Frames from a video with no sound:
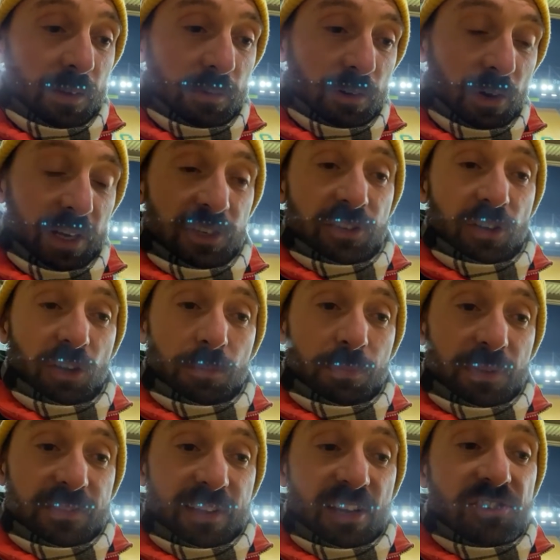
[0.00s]
got into good
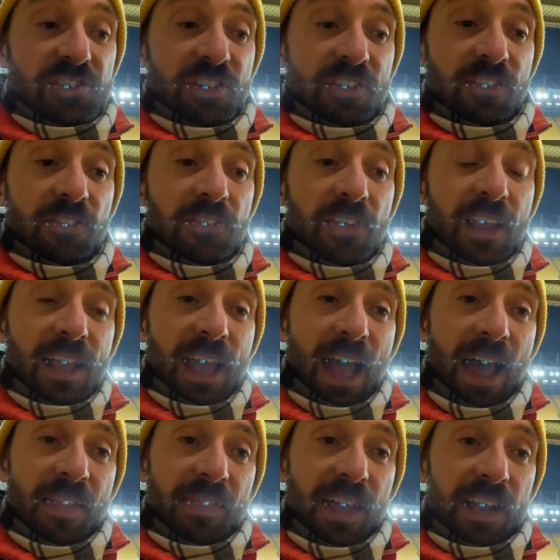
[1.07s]
positions,
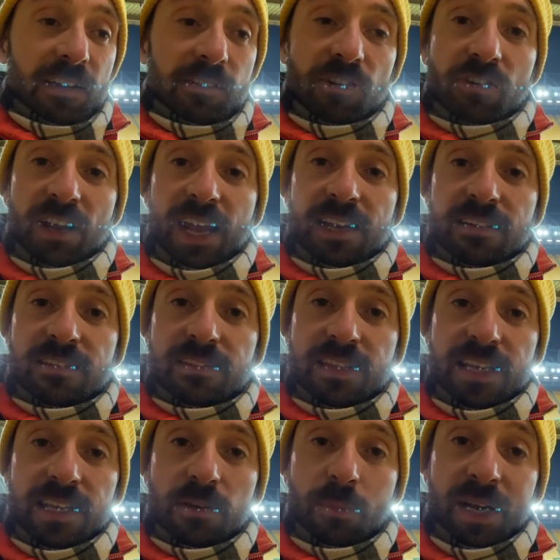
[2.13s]
and then creates
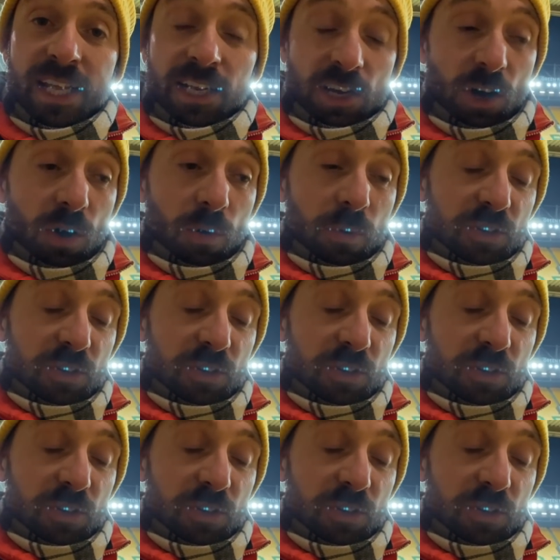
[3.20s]
the winning goal,